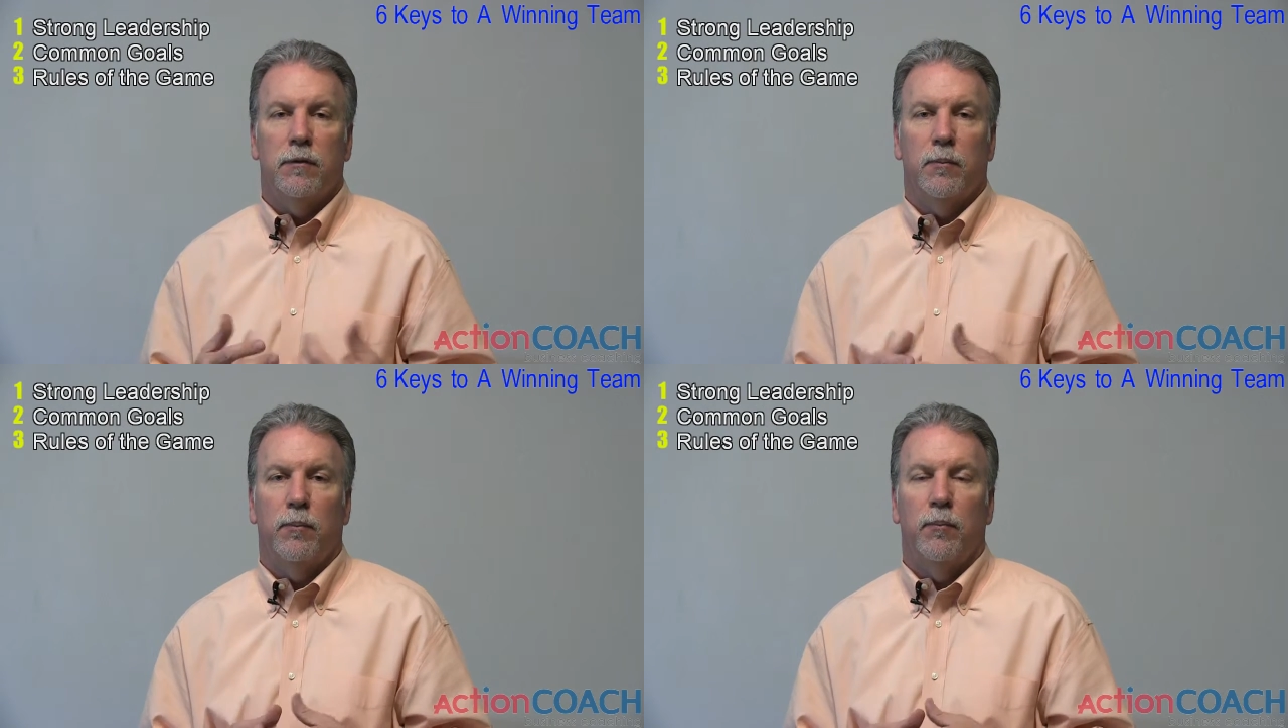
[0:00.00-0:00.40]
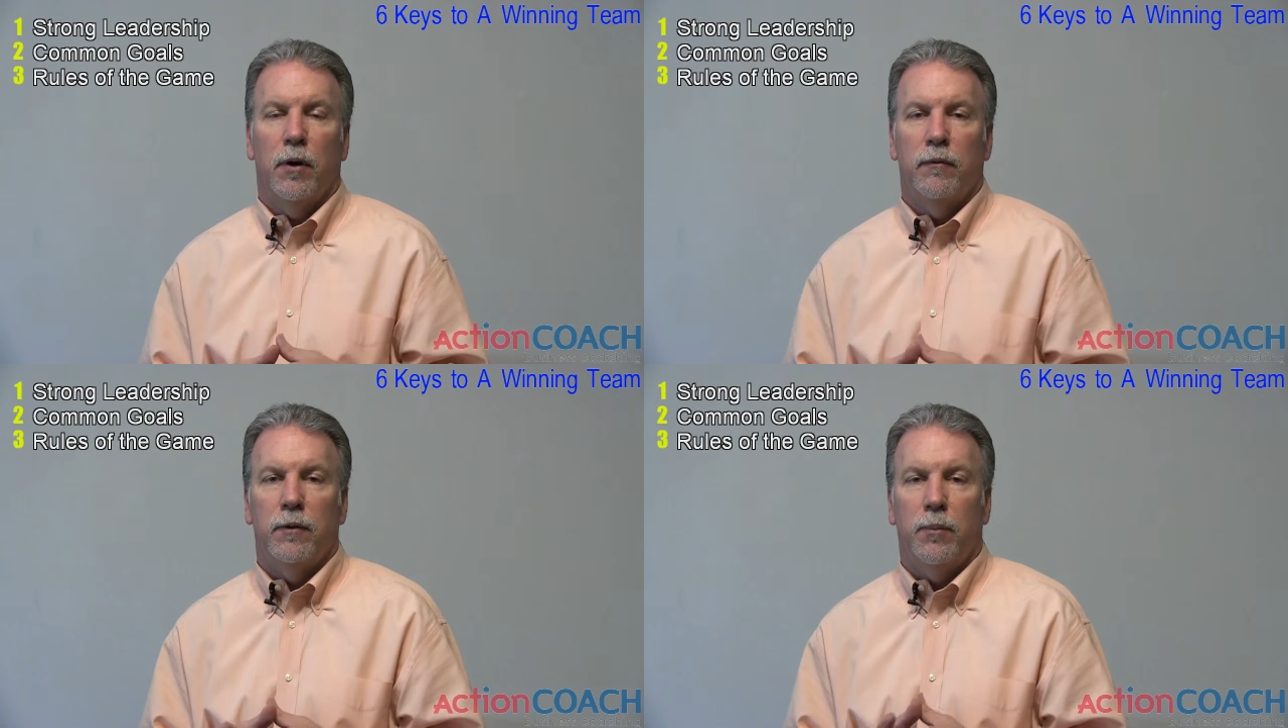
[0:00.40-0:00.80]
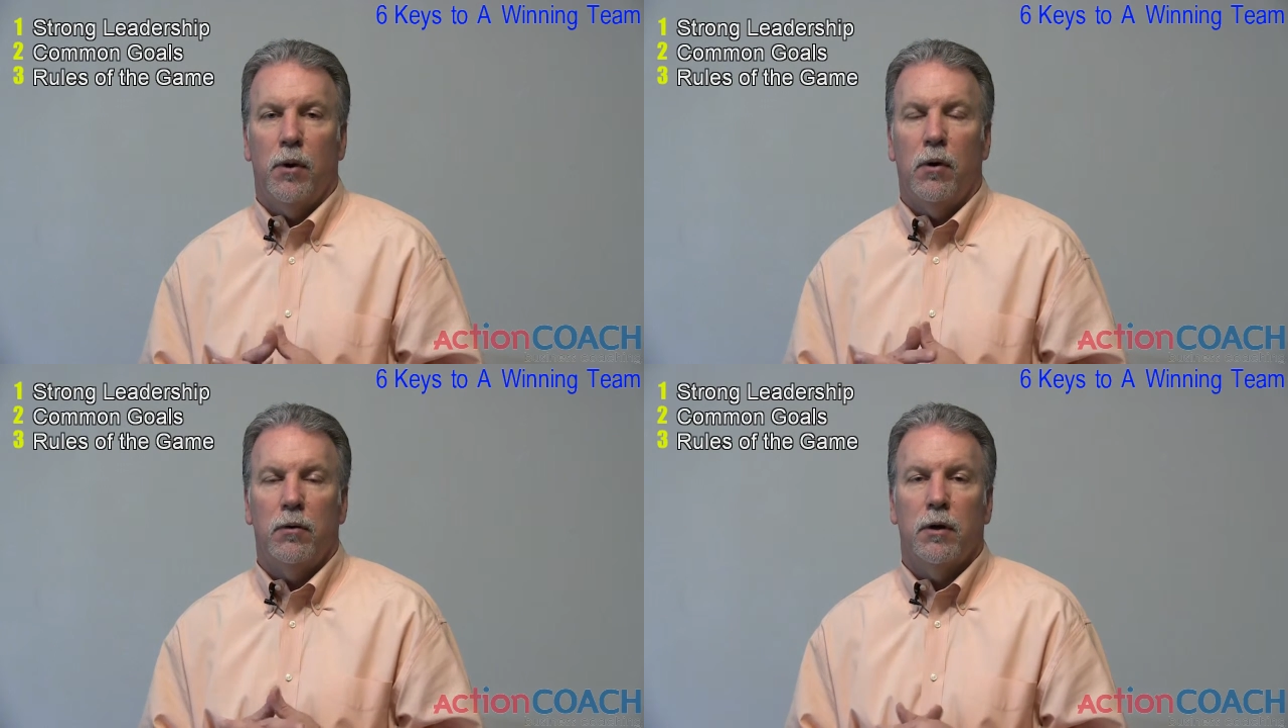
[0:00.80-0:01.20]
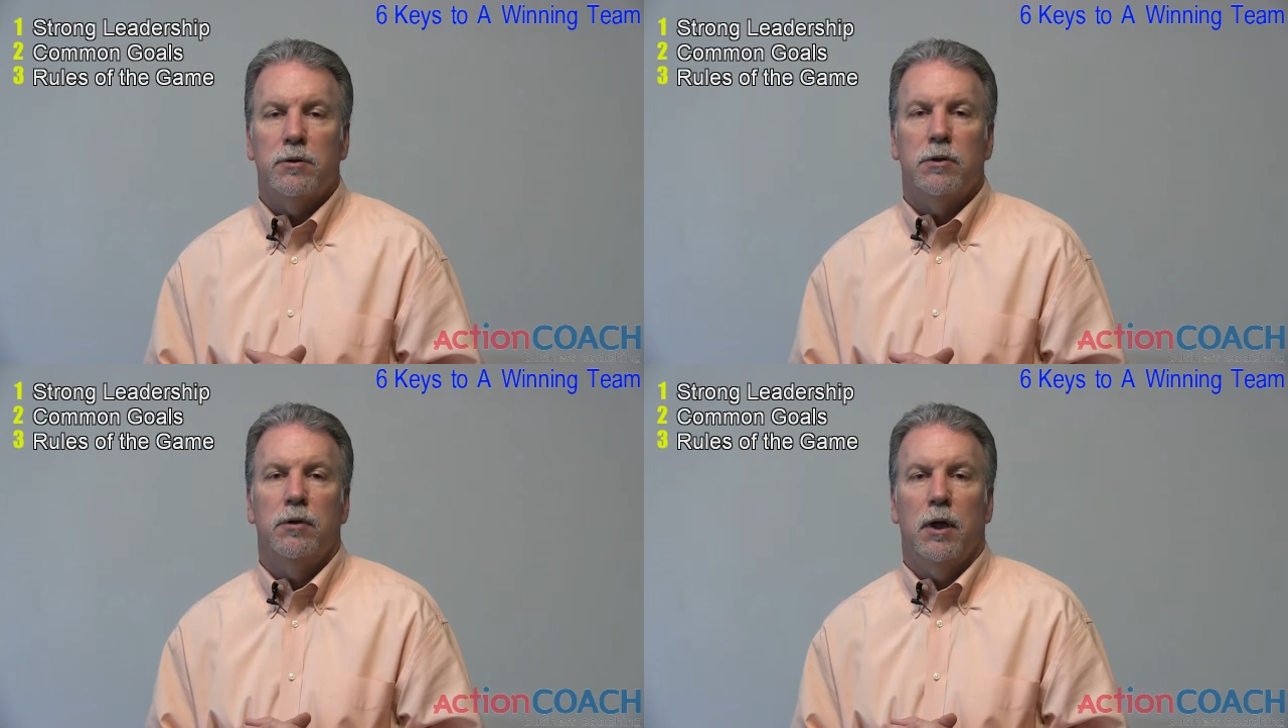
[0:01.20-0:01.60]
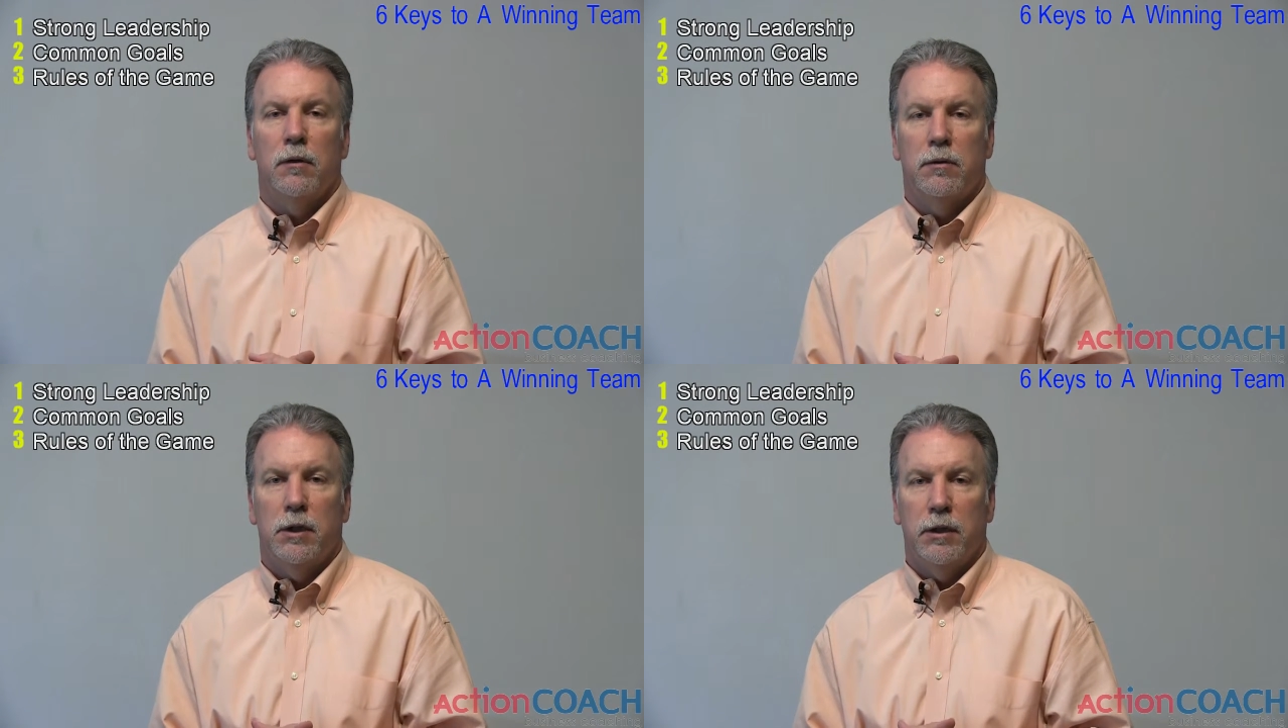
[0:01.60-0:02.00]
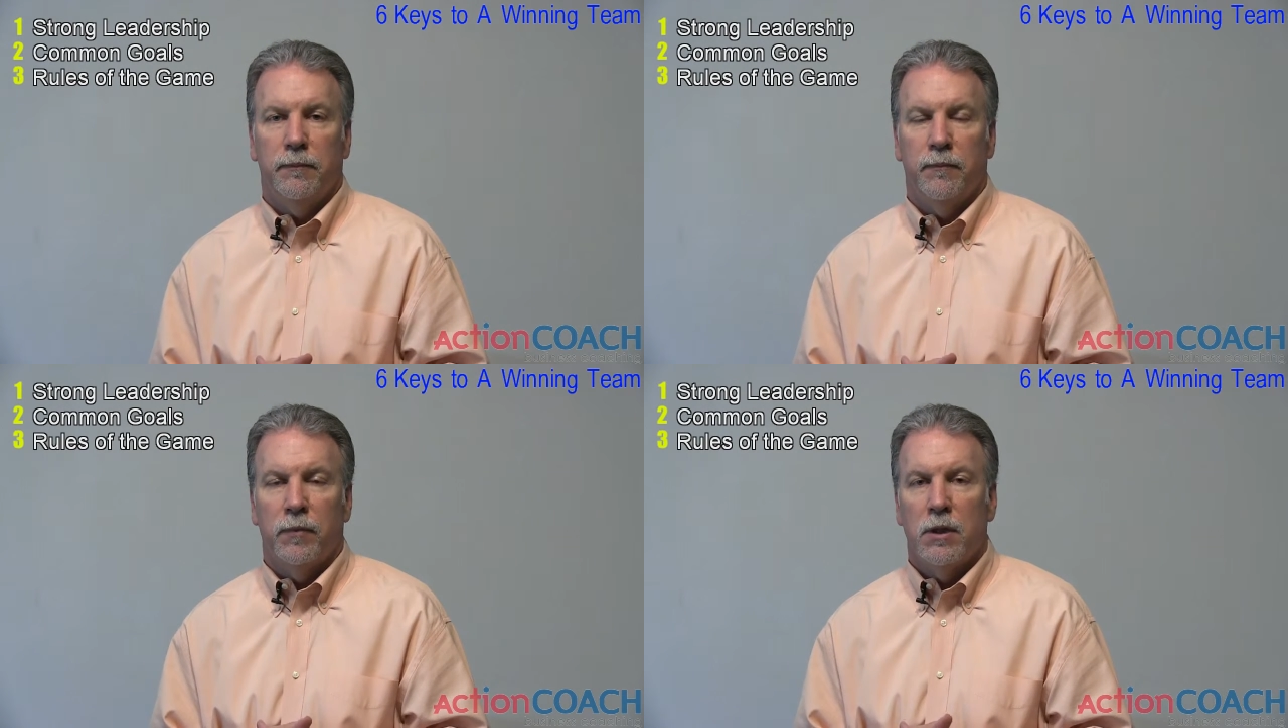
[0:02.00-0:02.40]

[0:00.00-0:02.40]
of the ball goes to the other team.